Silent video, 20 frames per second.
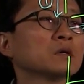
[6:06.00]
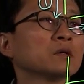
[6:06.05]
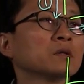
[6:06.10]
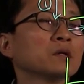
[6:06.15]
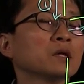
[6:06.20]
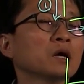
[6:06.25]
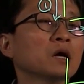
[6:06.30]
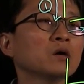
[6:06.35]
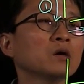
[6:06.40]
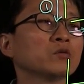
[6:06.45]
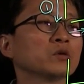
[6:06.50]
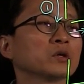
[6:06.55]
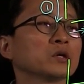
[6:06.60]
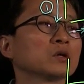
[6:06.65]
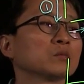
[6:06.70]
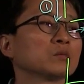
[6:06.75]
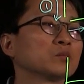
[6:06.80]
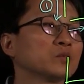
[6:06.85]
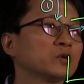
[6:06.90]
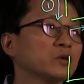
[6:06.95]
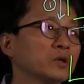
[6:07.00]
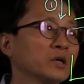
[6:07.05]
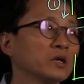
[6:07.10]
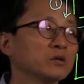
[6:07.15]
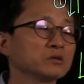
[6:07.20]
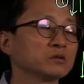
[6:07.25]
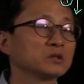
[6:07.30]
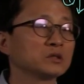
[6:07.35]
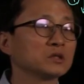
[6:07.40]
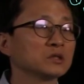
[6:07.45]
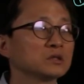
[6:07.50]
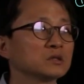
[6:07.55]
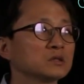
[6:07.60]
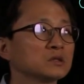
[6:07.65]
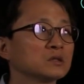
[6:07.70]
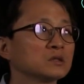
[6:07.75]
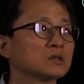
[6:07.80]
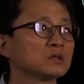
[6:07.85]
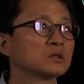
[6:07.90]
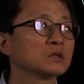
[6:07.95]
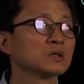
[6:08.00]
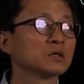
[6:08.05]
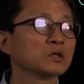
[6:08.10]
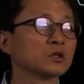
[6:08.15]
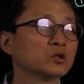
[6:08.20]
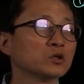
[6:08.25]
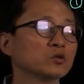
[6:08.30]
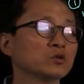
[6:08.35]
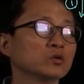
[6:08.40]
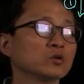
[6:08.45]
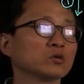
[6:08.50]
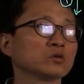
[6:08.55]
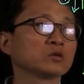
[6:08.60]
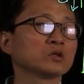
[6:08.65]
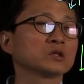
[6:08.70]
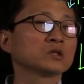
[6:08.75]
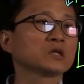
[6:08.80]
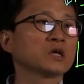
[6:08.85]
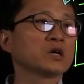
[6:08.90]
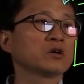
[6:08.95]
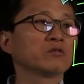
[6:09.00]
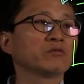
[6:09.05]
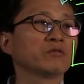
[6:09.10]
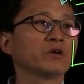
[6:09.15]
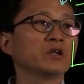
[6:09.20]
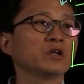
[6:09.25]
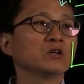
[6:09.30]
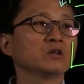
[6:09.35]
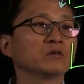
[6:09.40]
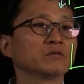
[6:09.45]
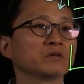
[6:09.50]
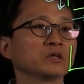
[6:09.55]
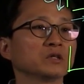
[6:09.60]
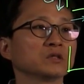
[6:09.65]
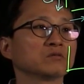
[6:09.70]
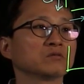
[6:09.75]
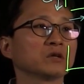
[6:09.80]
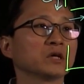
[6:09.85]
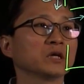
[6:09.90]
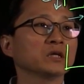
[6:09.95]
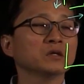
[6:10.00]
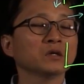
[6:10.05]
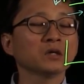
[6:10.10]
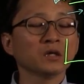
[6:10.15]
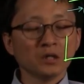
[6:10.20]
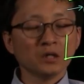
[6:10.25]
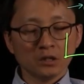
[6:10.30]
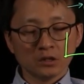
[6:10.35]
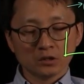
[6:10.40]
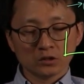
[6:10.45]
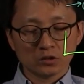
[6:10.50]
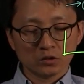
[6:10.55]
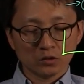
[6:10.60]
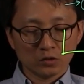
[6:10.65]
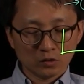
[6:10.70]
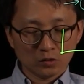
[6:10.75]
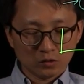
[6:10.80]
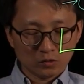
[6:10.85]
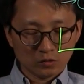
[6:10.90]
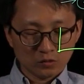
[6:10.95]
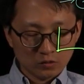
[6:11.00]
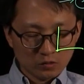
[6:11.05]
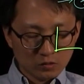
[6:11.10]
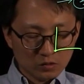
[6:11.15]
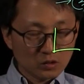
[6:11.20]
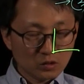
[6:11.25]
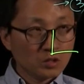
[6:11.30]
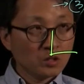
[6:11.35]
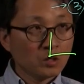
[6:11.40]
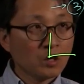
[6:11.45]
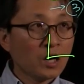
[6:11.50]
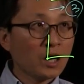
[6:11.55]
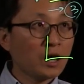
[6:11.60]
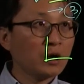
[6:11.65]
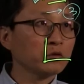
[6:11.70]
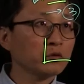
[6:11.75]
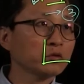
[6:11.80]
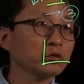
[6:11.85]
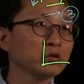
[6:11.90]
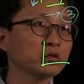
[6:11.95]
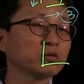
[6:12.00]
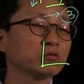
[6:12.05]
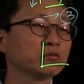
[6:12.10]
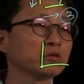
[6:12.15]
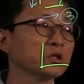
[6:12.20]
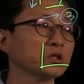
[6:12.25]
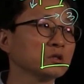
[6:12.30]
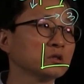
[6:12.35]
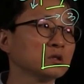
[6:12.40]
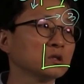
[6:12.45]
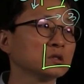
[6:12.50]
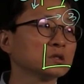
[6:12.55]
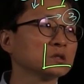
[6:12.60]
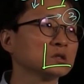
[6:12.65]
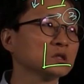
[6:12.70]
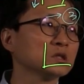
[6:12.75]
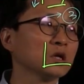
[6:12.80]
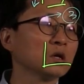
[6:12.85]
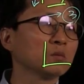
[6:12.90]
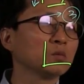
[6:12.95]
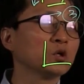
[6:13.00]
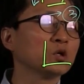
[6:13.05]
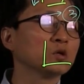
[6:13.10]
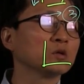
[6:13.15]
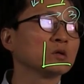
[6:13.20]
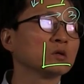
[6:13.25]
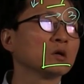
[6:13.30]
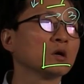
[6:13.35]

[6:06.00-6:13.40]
now we can pronounce this. You know the sound value of this, right? So how do you read this syllable?